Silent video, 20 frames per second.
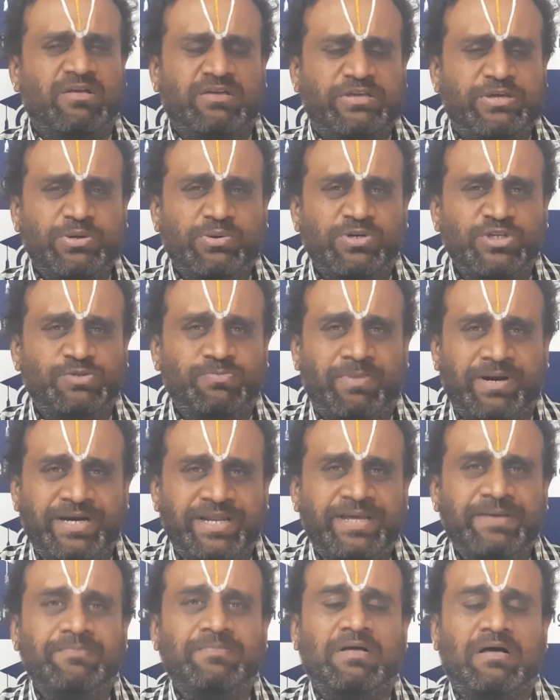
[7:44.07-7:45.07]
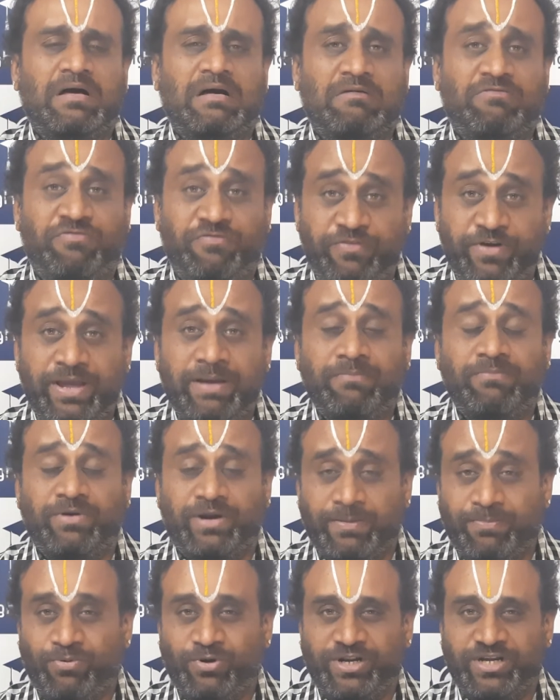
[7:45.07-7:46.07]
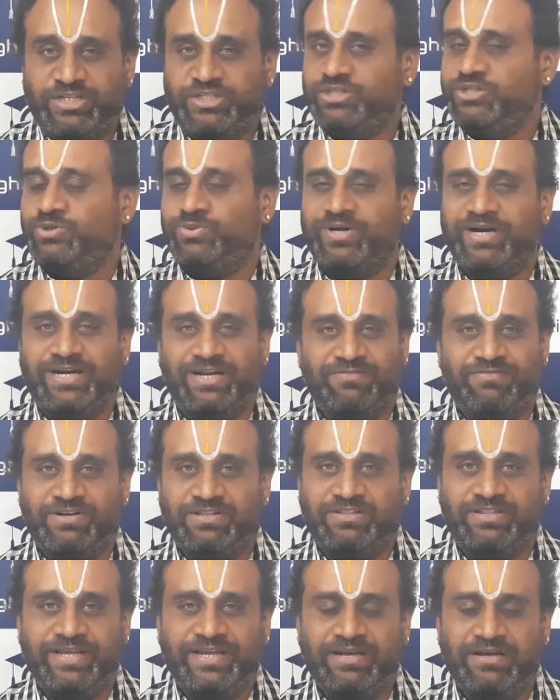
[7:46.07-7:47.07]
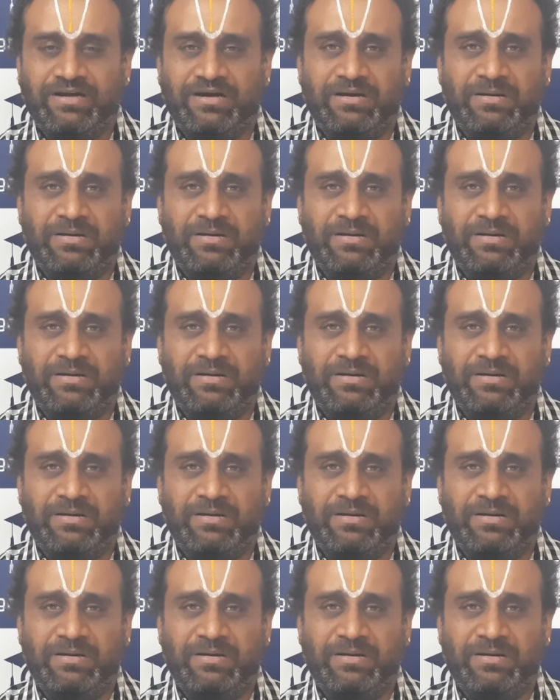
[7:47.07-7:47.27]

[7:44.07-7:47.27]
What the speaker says: Huge money, fame, reputation, you get everything.